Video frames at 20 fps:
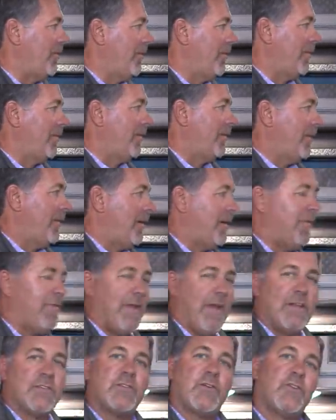Wow. And
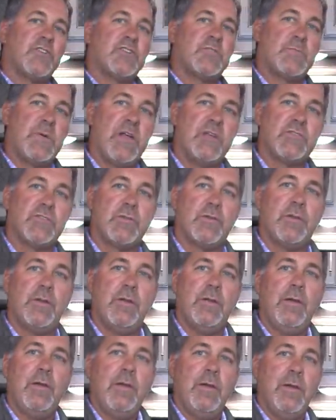that's our
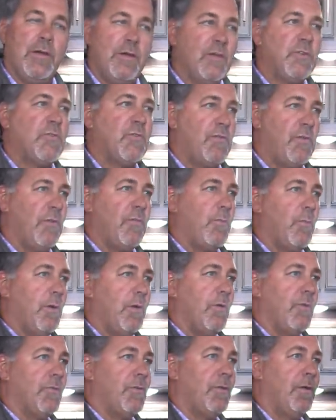specialty, is fifth
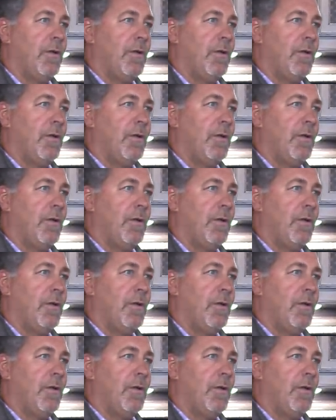wheels.